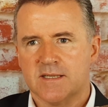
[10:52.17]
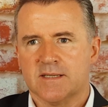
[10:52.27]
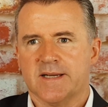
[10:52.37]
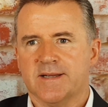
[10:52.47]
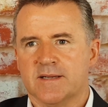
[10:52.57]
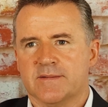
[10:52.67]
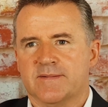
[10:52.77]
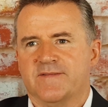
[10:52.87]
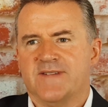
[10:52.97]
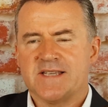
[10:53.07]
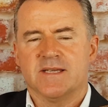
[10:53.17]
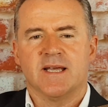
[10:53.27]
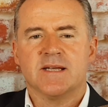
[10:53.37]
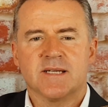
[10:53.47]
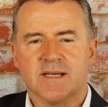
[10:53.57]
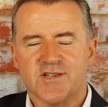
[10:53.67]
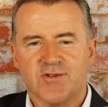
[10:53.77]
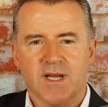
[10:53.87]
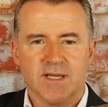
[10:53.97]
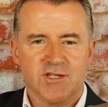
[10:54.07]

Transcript: A fascinating Israeli